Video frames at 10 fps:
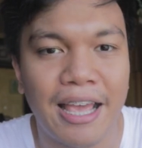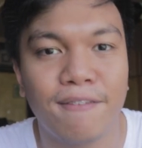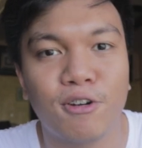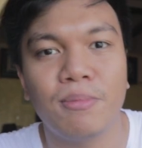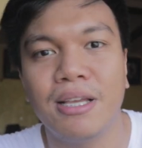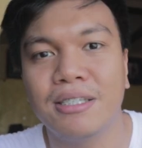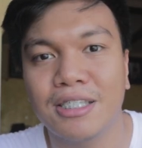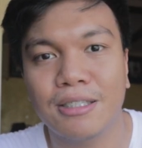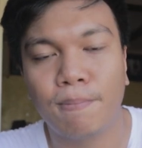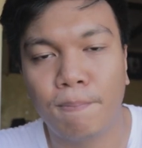And for me,
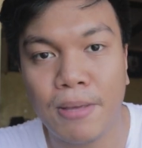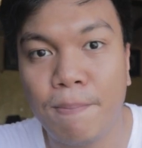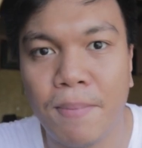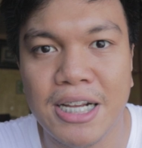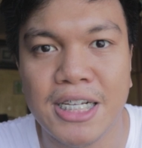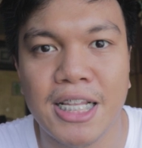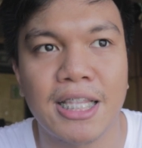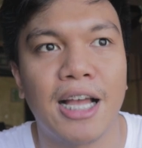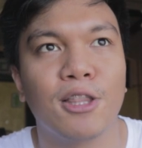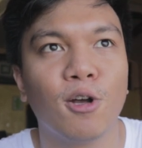just be
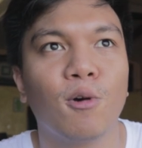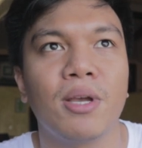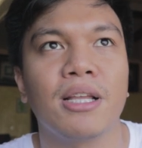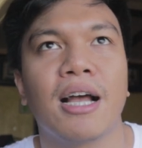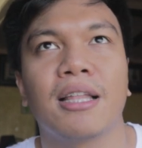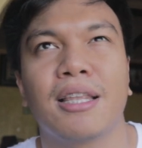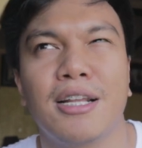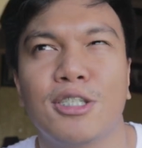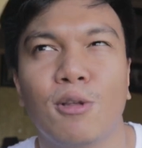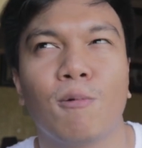patient na knowing na the
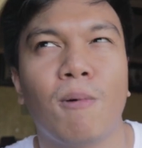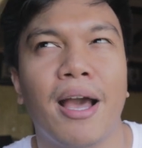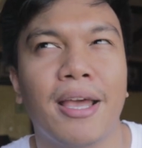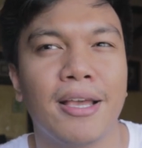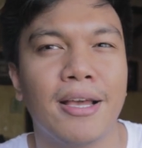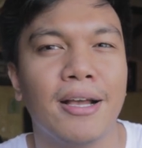reason why